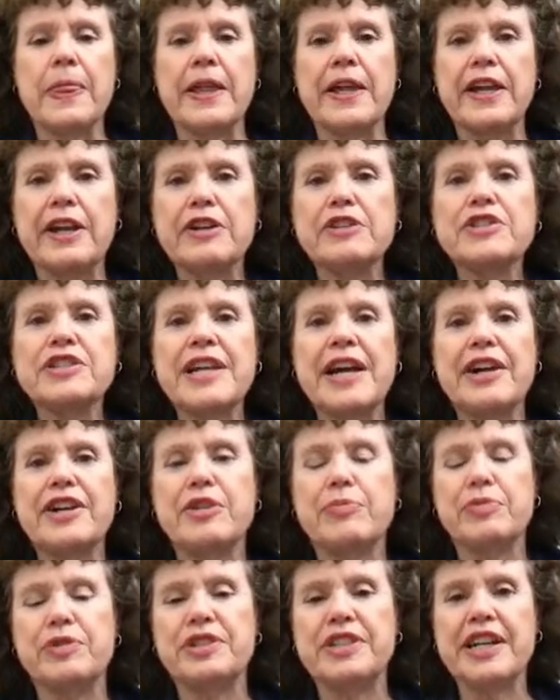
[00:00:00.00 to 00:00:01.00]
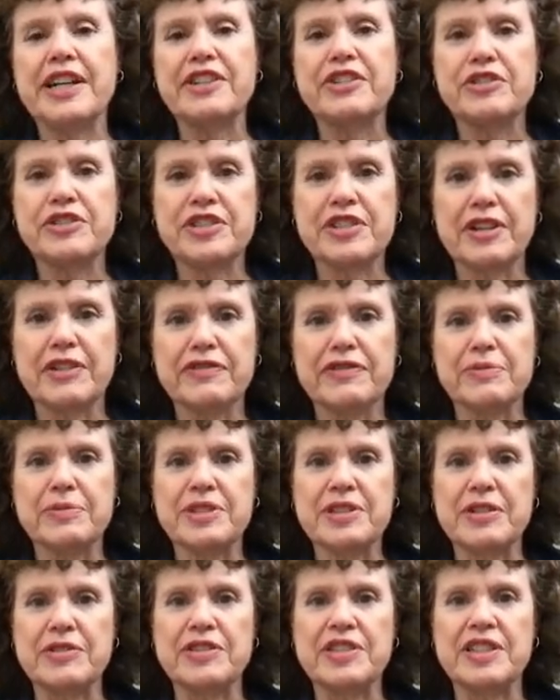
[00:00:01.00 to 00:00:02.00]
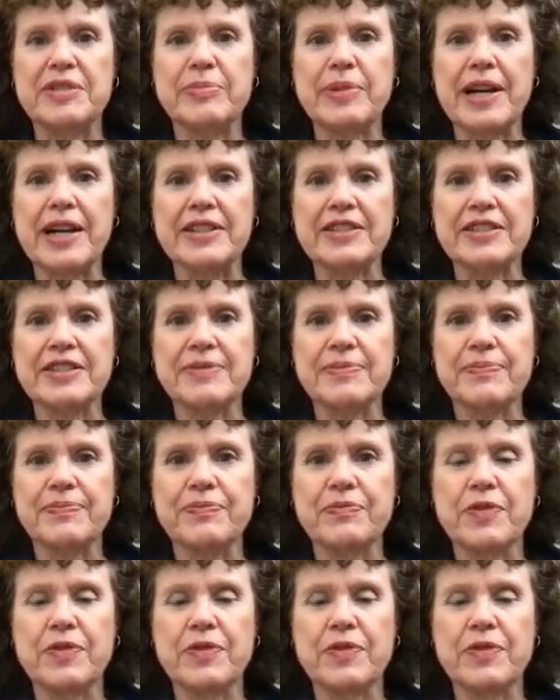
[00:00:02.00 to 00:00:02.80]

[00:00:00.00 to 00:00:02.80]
Here's how you protect yourself from sociopaths.